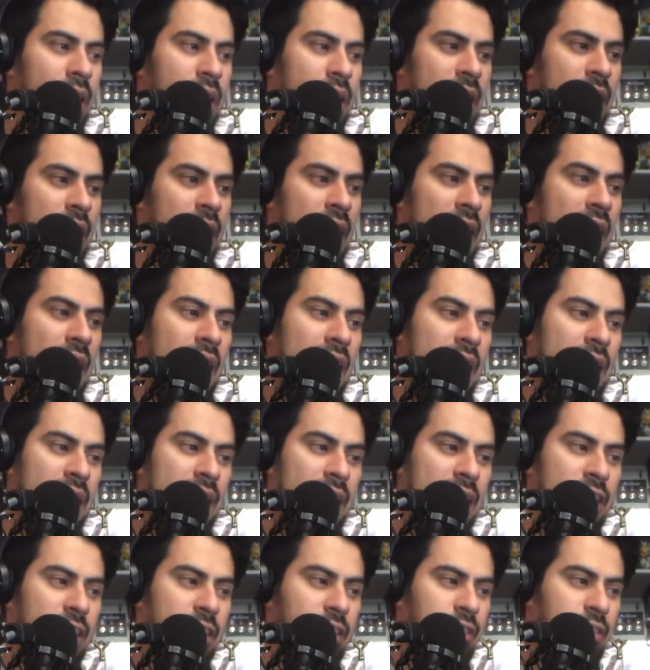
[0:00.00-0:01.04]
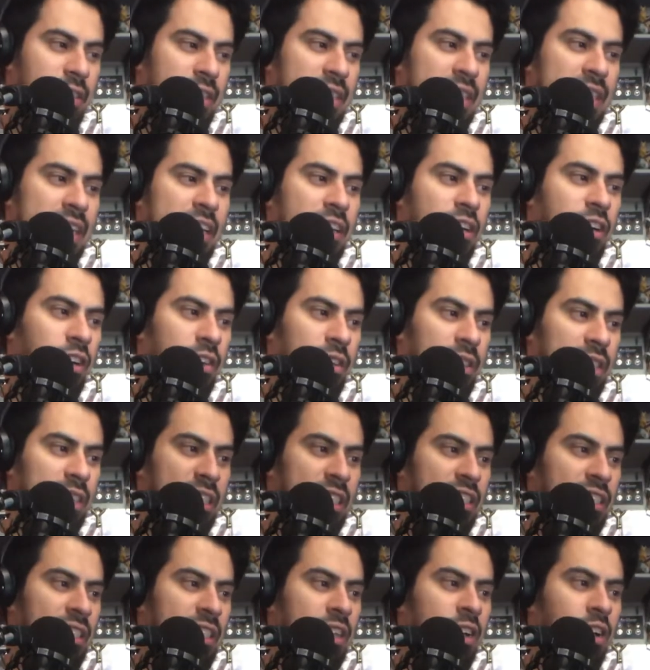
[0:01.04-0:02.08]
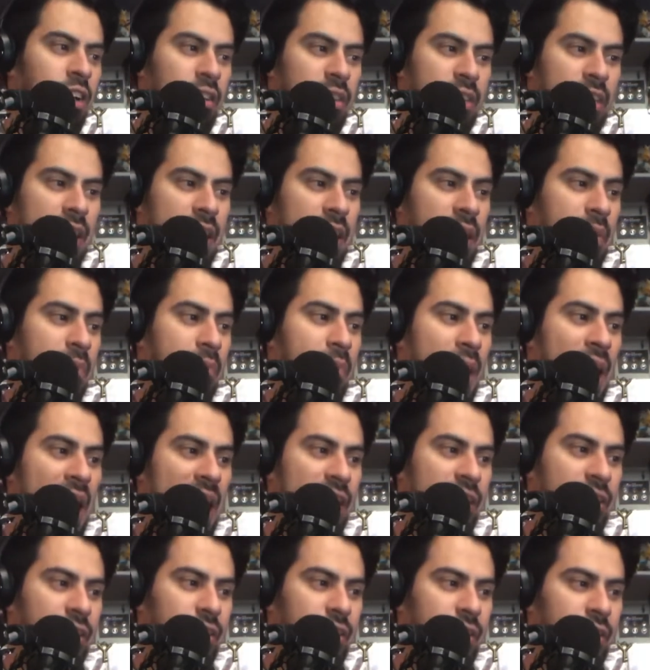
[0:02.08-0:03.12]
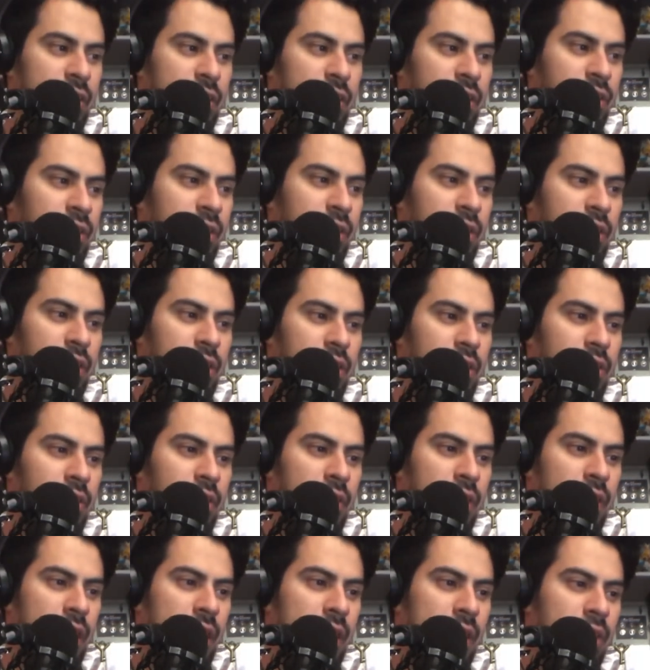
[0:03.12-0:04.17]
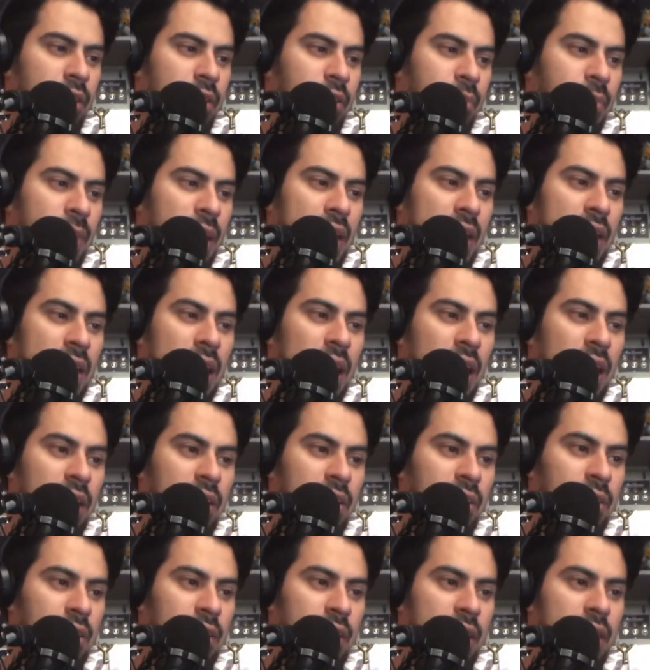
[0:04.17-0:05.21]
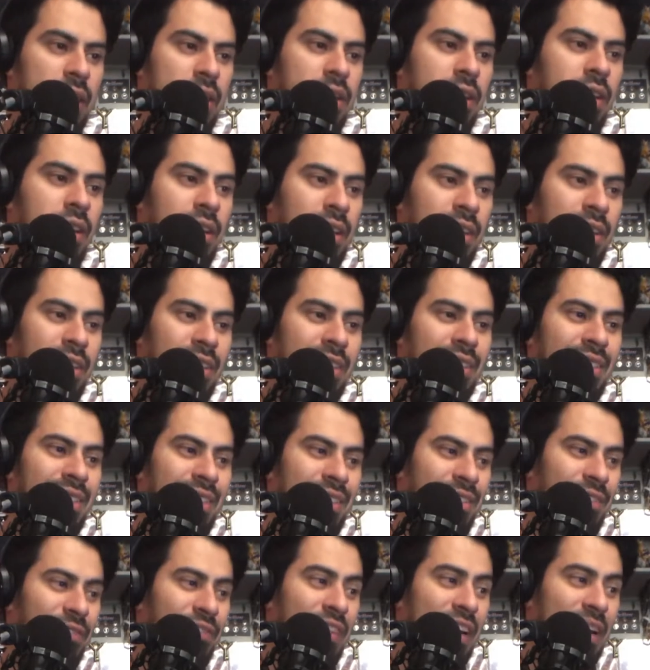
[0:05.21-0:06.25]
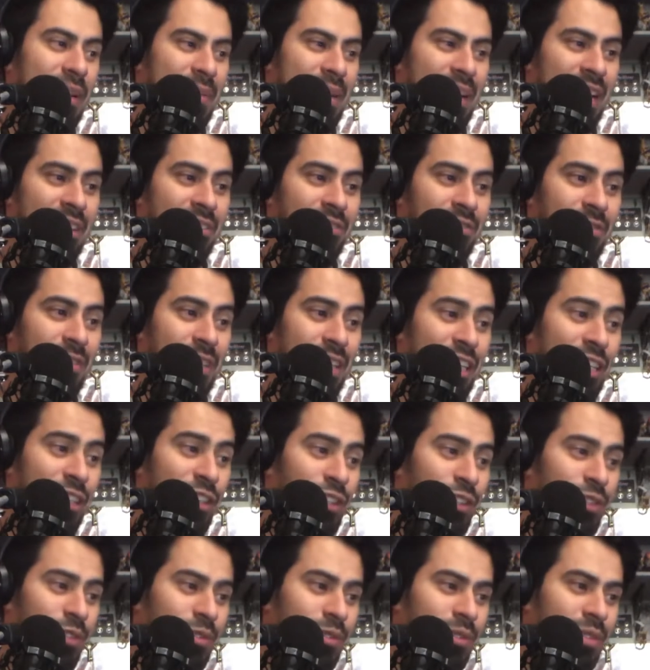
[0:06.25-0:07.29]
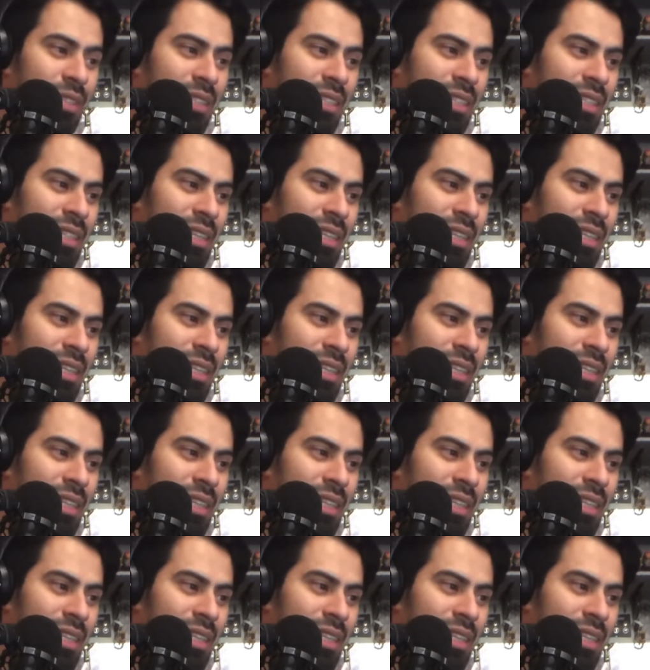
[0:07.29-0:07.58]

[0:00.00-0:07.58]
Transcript: yeah, and then he's like calls the kid a bastard and shit. And you're like, oh my god, yo, like this family has issues.